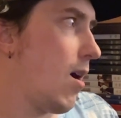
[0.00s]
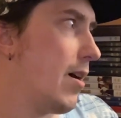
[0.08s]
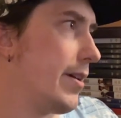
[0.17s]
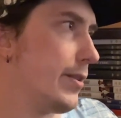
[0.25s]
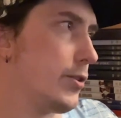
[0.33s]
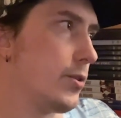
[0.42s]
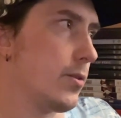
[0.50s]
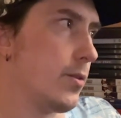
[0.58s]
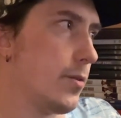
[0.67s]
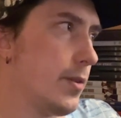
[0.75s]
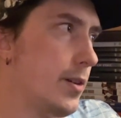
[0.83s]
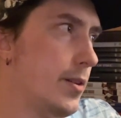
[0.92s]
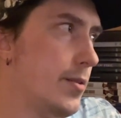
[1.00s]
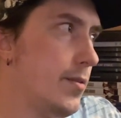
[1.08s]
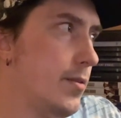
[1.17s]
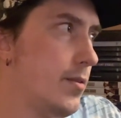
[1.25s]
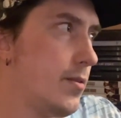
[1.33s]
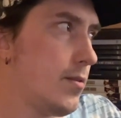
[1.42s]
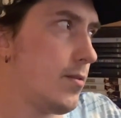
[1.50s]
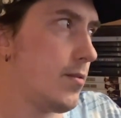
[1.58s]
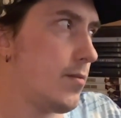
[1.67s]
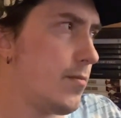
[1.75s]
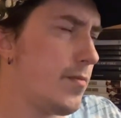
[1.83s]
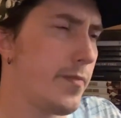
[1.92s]
And so, uh,
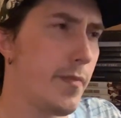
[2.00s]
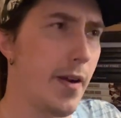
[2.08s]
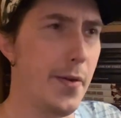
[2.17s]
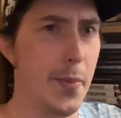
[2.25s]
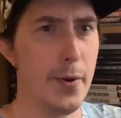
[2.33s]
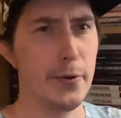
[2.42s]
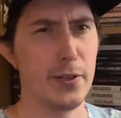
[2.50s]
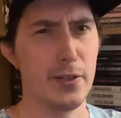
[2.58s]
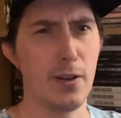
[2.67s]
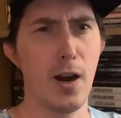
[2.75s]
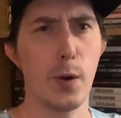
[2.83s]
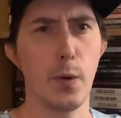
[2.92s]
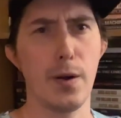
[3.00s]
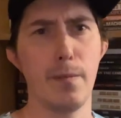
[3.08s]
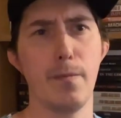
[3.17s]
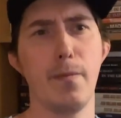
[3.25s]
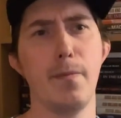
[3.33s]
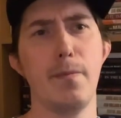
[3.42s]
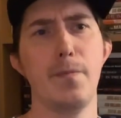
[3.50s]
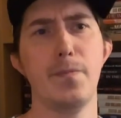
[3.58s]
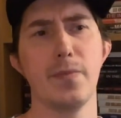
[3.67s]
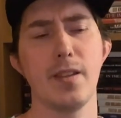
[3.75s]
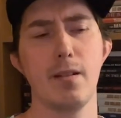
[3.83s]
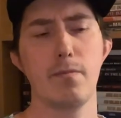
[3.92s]
and then there's this awkward
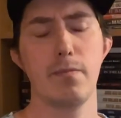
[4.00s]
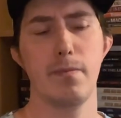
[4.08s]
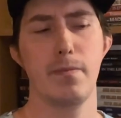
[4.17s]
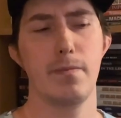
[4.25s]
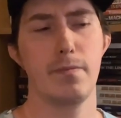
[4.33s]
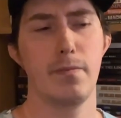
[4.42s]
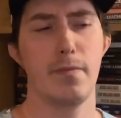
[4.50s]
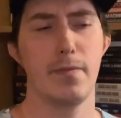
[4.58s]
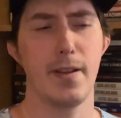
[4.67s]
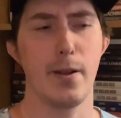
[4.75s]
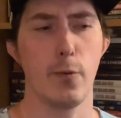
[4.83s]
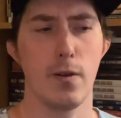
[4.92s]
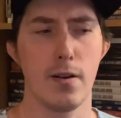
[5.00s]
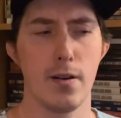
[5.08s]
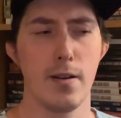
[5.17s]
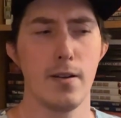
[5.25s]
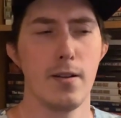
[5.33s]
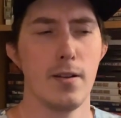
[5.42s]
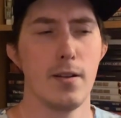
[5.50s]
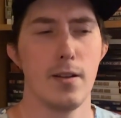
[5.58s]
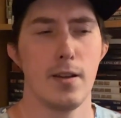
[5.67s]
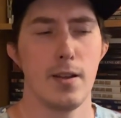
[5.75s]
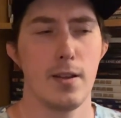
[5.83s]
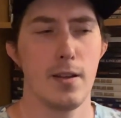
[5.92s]
thing where uh,
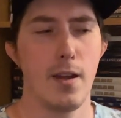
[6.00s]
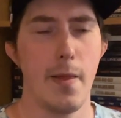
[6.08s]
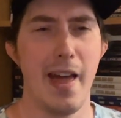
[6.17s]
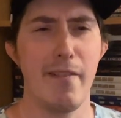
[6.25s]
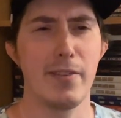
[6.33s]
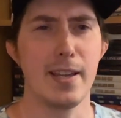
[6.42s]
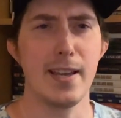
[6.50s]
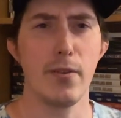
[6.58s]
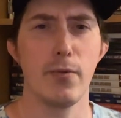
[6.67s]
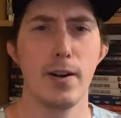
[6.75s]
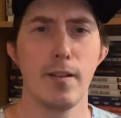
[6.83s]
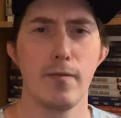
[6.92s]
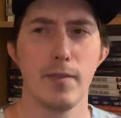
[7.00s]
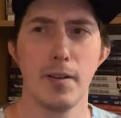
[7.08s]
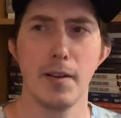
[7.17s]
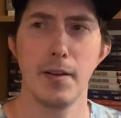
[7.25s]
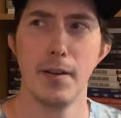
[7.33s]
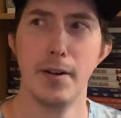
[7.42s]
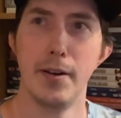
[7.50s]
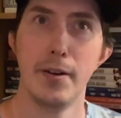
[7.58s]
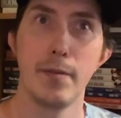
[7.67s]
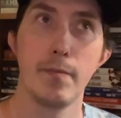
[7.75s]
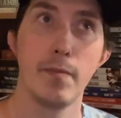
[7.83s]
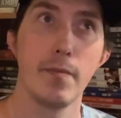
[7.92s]
they have to get rid of uh,
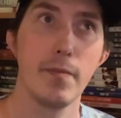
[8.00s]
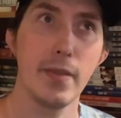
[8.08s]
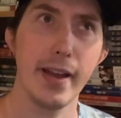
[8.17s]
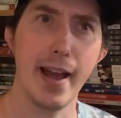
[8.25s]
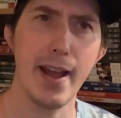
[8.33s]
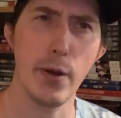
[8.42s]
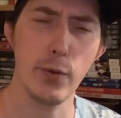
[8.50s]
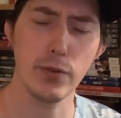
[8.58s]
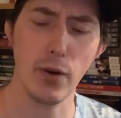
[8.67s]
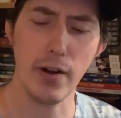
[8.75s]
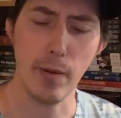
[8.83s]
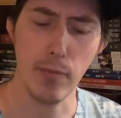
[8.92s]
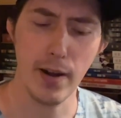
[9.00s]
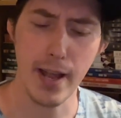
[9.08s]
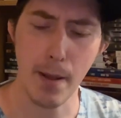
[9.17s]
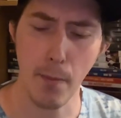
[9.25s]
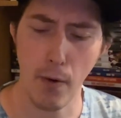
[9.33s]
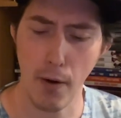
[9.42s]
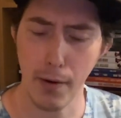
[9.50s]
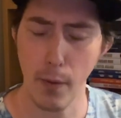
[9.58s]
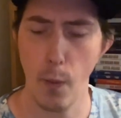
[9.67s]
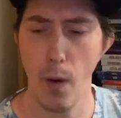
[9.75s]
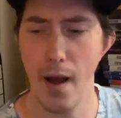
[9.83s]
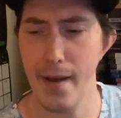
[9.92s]
the guy who was already playing Mark,
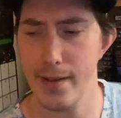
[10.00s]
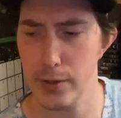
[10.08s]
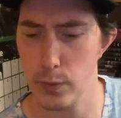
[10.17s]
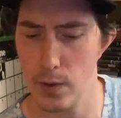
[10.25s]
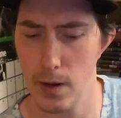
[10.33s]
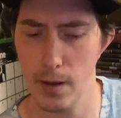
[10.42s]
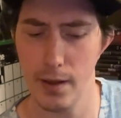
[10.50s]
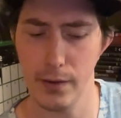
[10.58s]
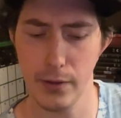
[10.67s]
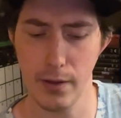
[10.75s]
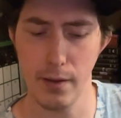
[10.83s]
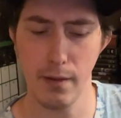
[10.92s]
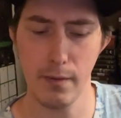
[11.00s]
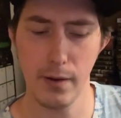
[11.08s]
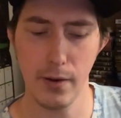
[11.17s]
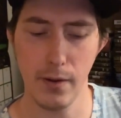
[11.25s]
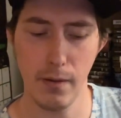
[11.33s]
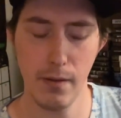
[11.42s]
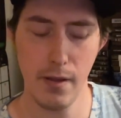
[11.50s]
as well as, uh, you know,